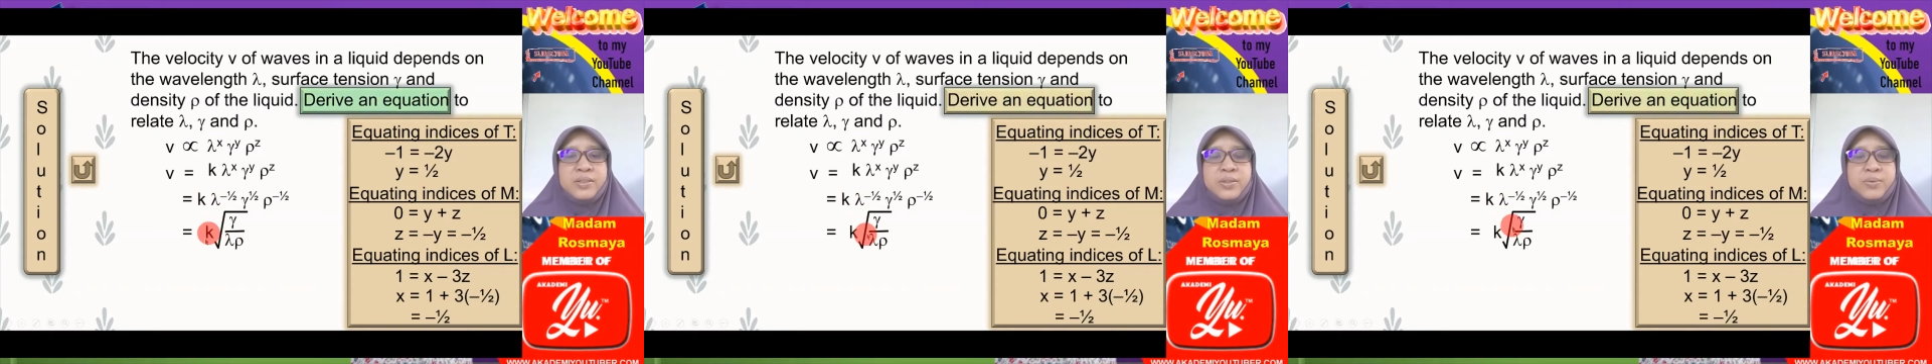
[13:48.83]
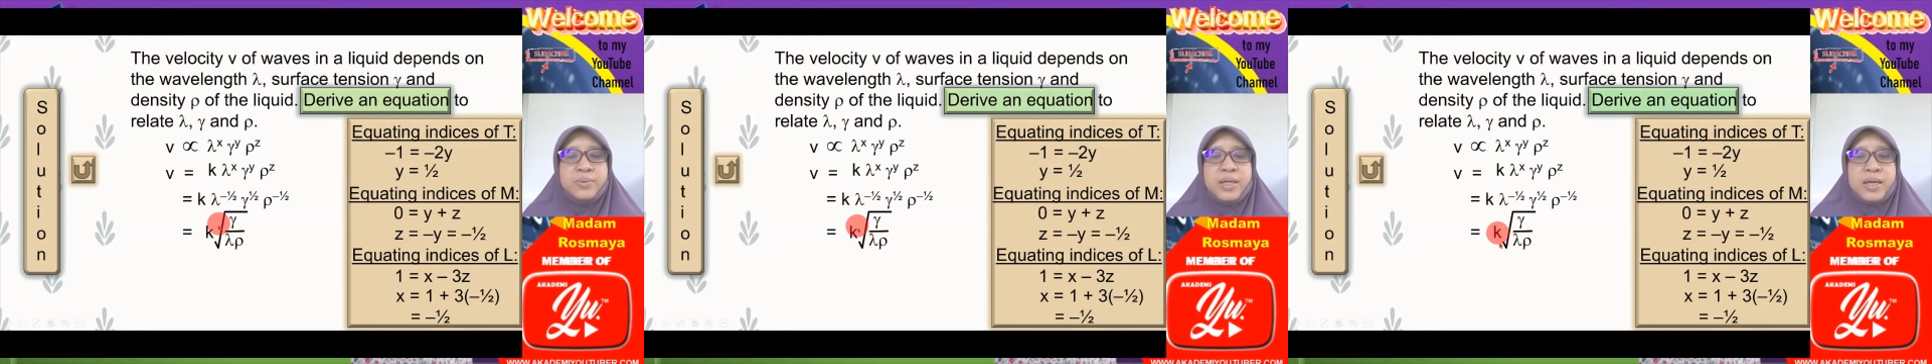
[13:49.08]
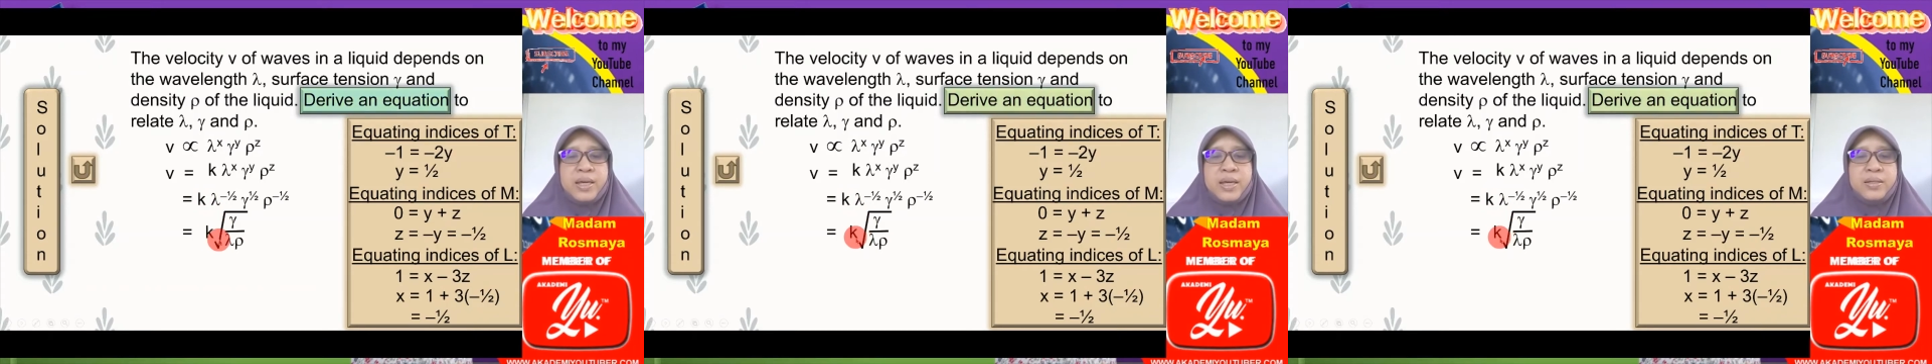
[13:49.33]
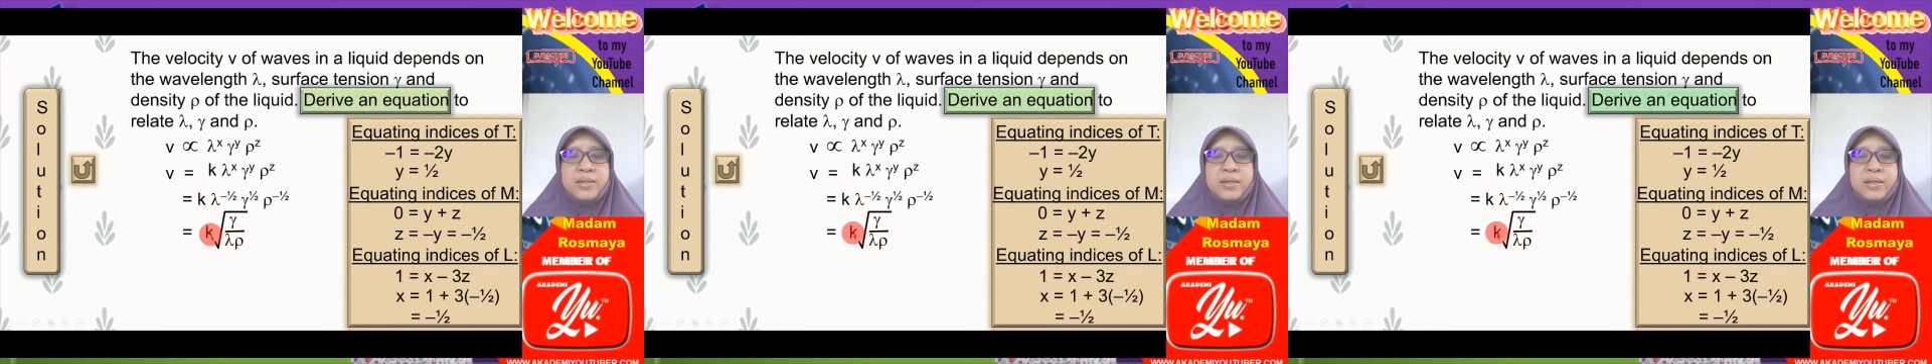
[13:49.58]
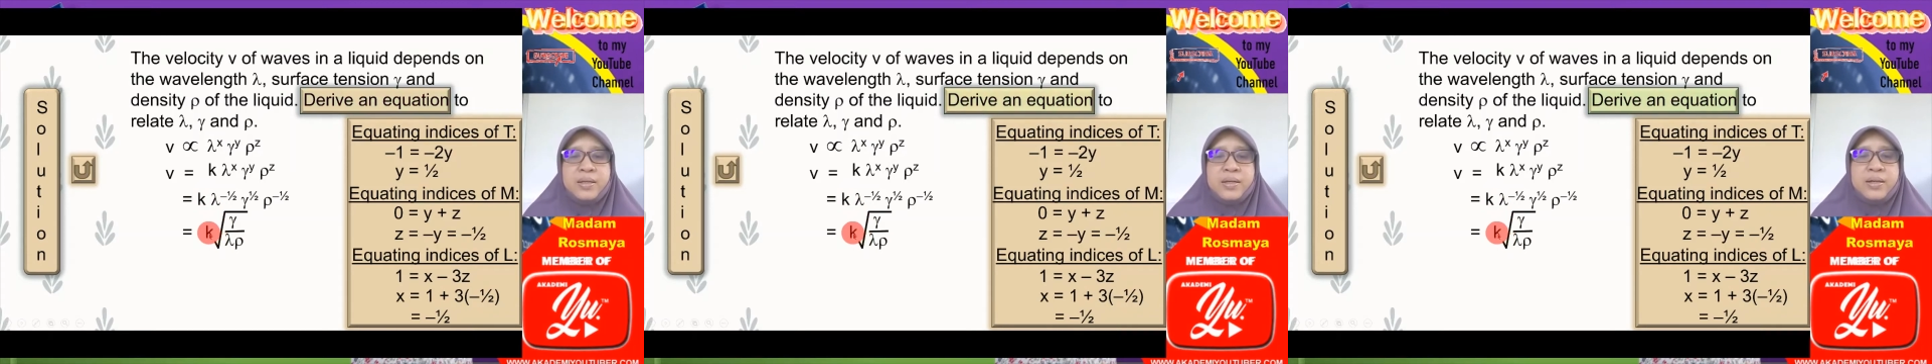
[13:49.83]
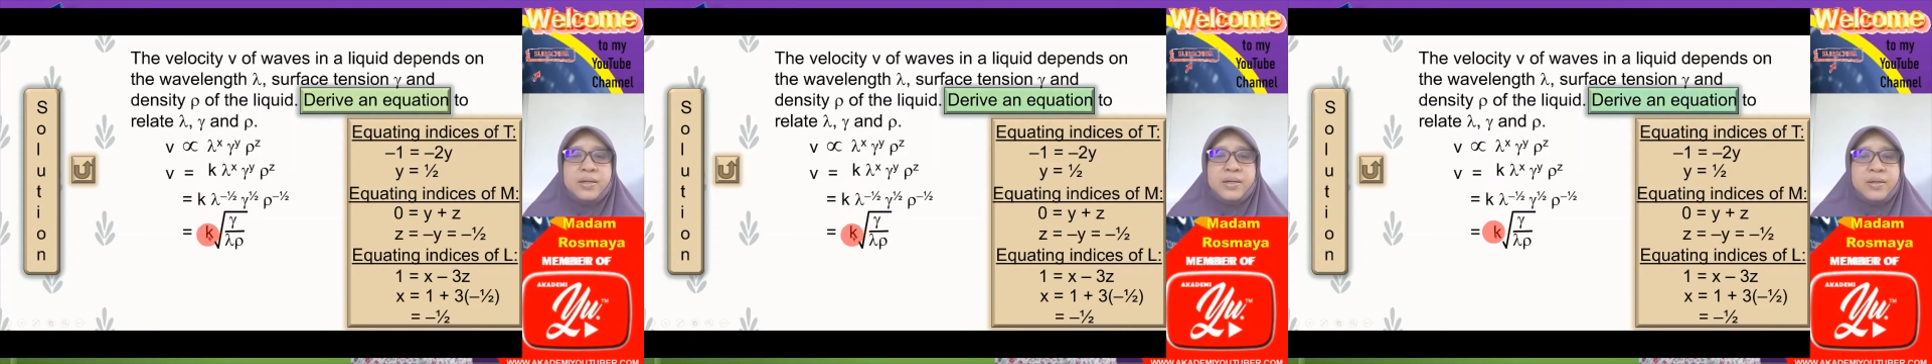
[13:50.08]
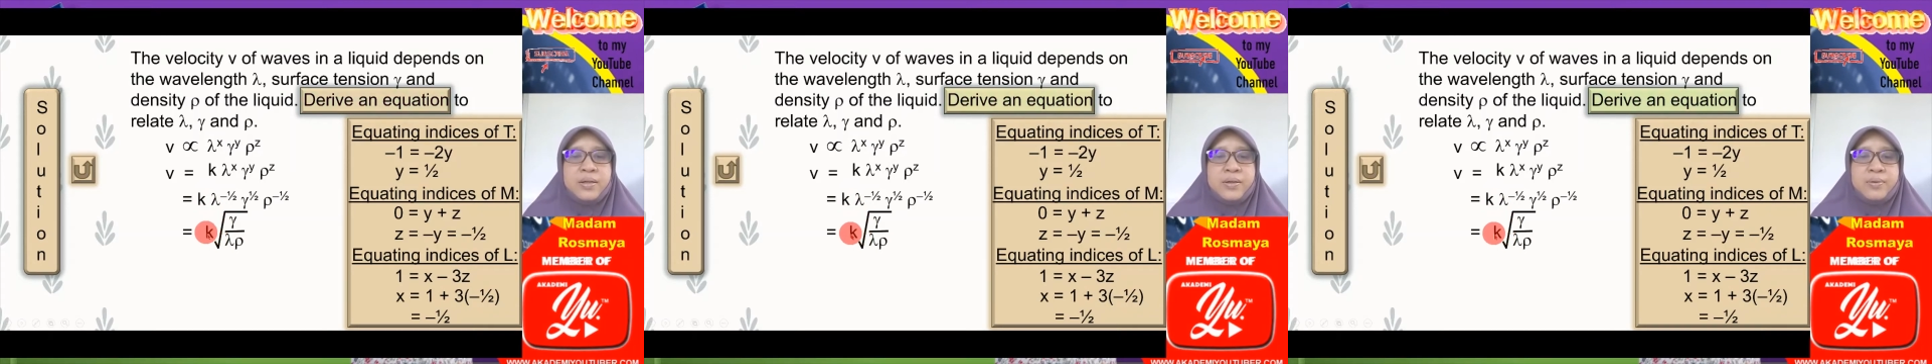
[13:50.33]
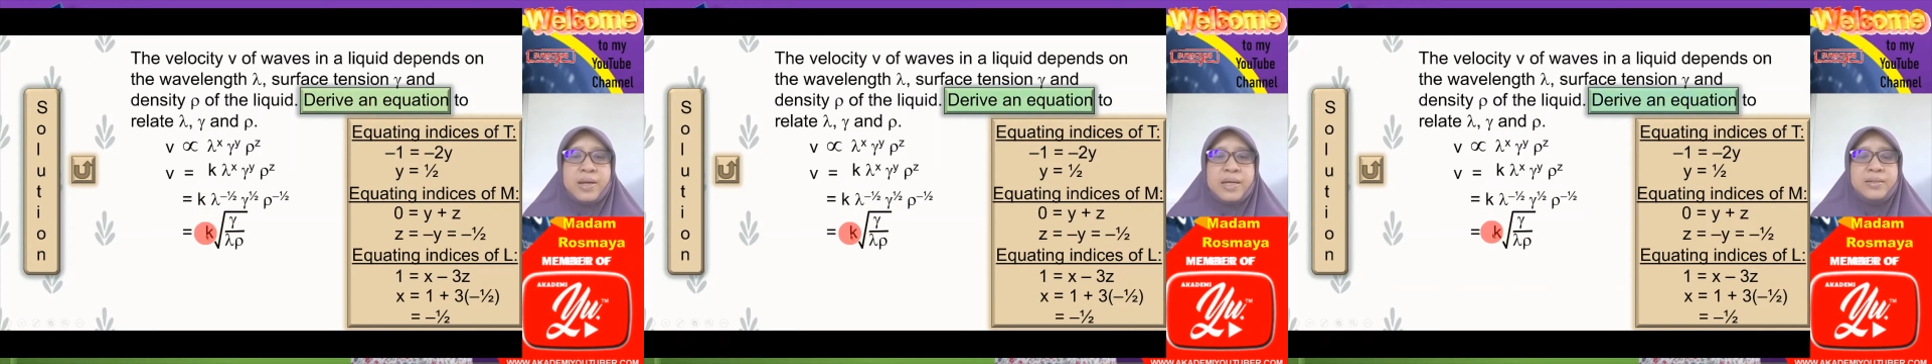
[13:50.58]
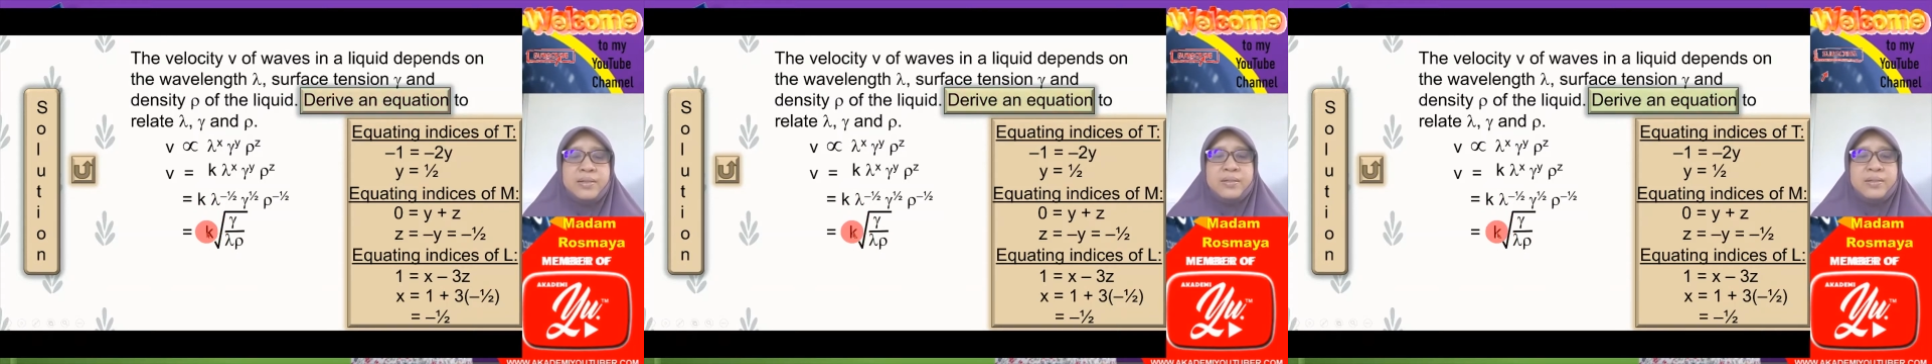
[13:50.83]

so we can write